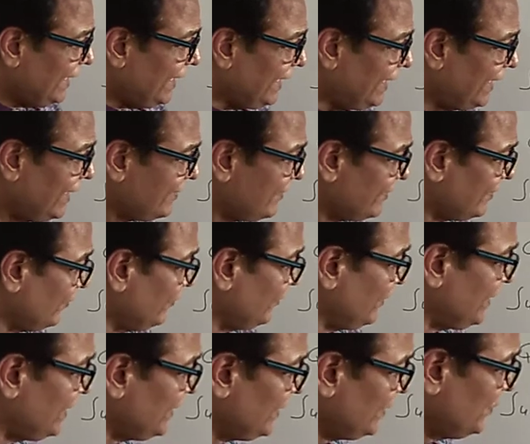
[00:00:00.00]
s,
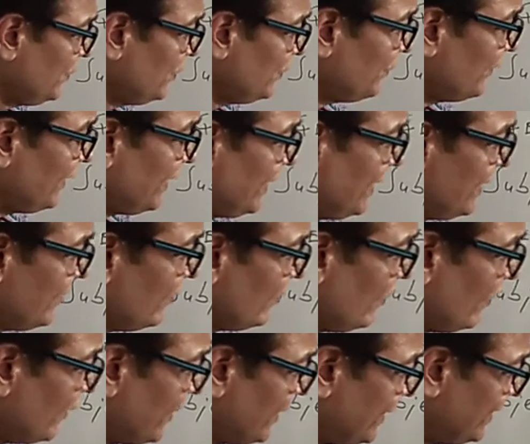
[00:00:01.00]
we use s
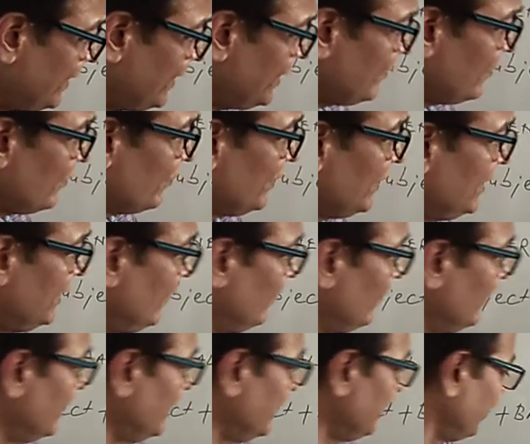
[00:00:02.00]
or es with the
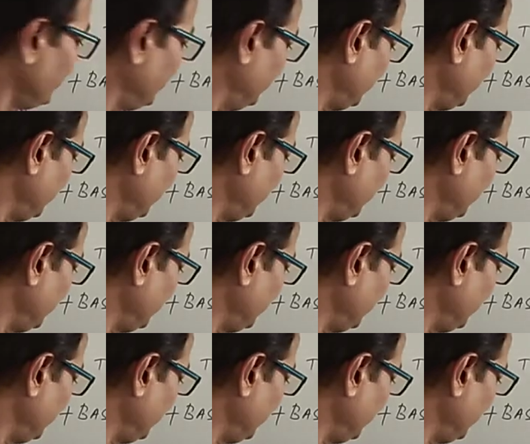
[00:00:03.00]
words